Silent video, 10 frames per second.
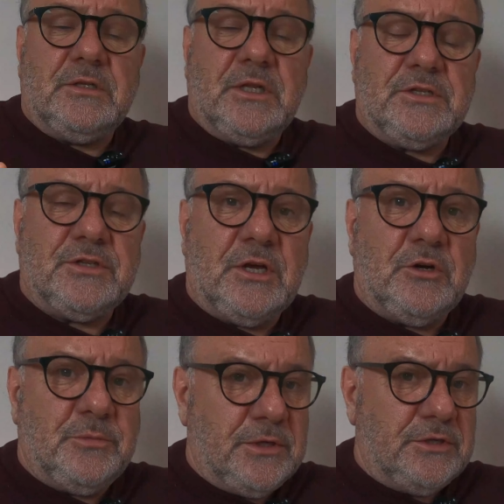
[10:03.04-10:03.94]
like I say, I
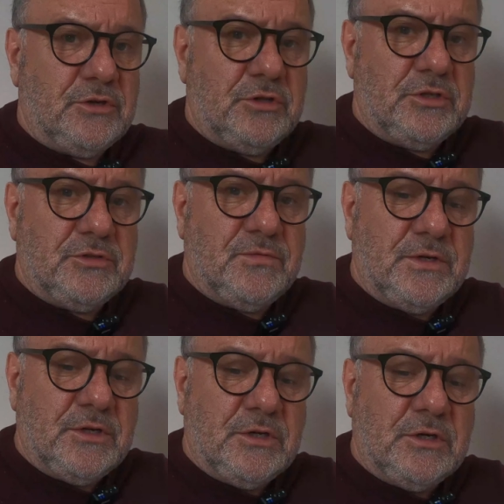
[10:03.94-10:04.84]
hope you enjoyed this
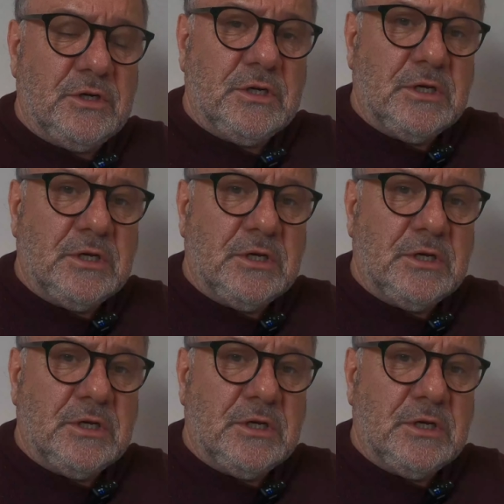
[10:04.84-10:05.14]
video,